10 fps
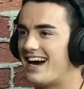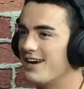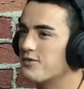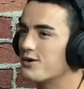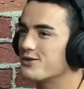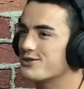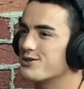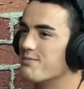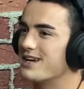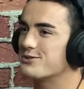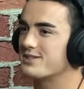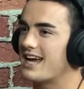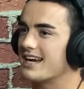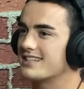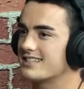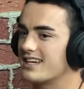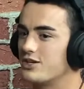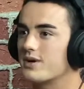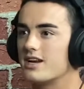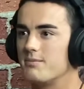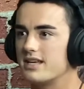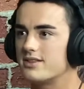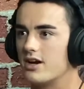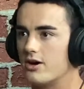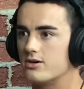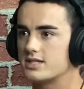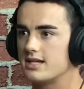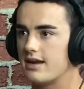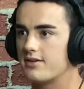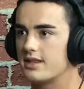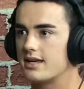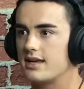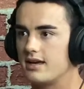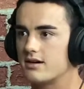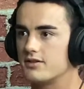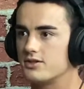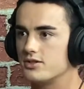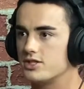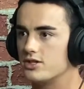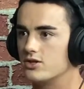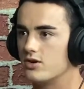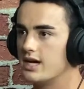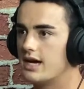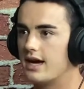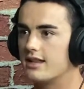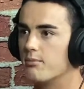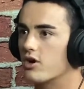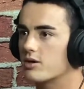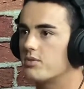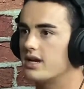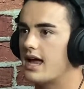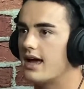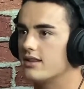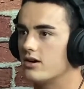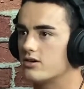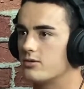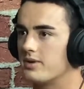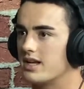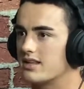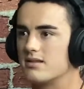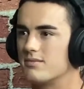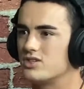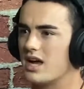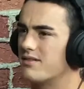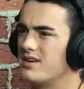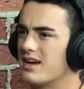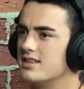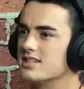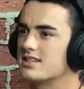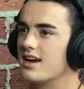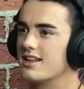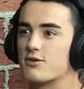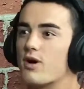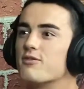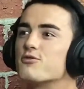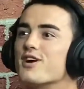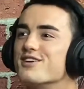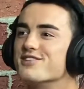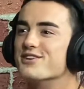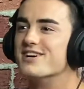I've heard there's some mental tactics. Like, you got to meet the host and everything. He interviews you too. And then Mark Burnett, the owner, would be like, Jeff, not this guy. Like, right in front of you.